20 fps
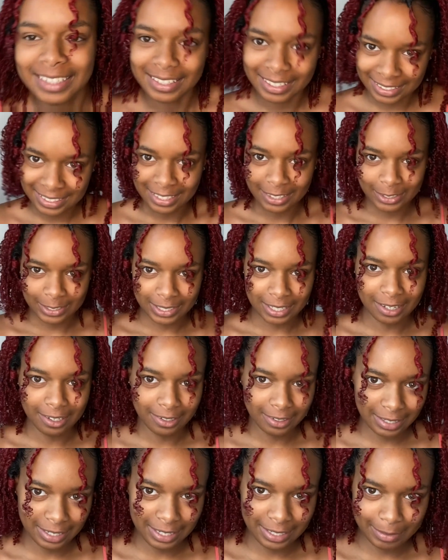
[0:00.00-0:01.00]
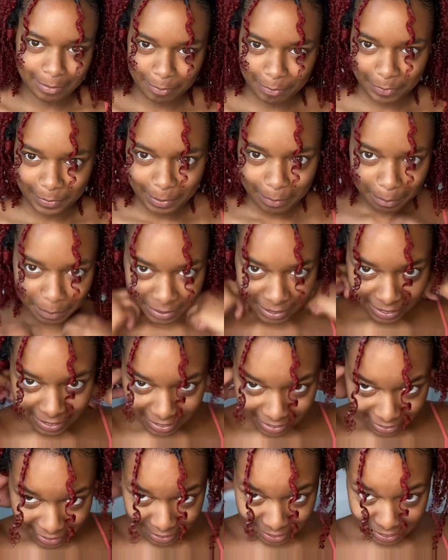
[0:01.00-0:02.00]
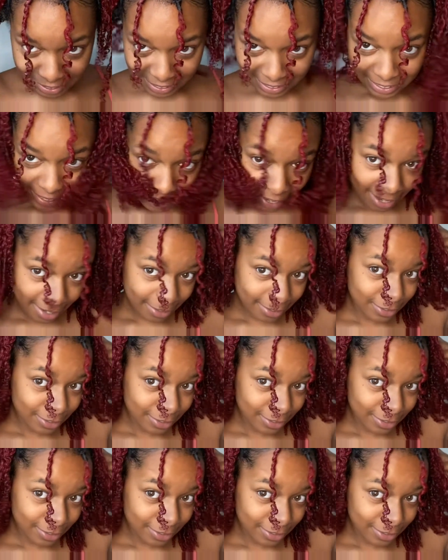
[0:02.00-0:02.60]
this hairstyle. But yeah,